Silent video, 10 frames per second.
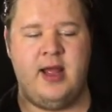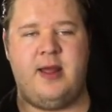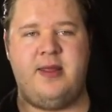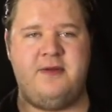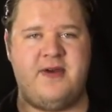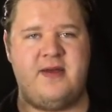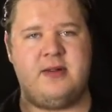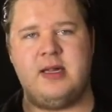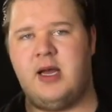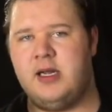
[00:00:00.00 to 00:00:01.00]
And then 5
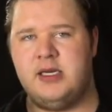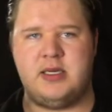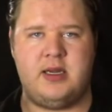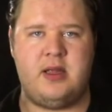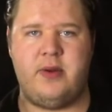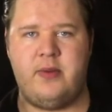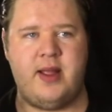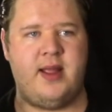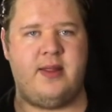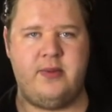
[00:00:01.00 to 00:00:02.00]
o'clock, donkey went
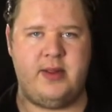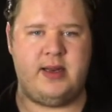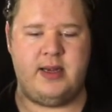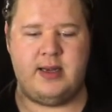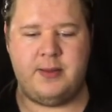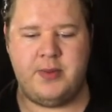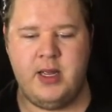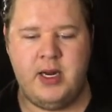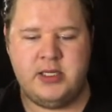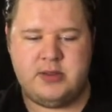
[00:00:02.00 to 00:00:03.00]
away, and then we cleaned up.
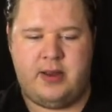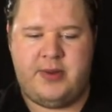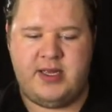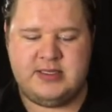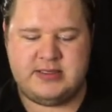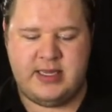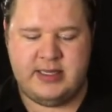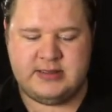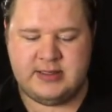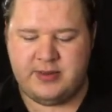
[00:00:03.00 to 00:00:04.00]
So I might
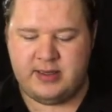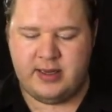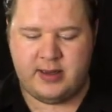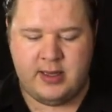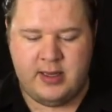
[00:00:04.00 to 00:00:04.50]
say something like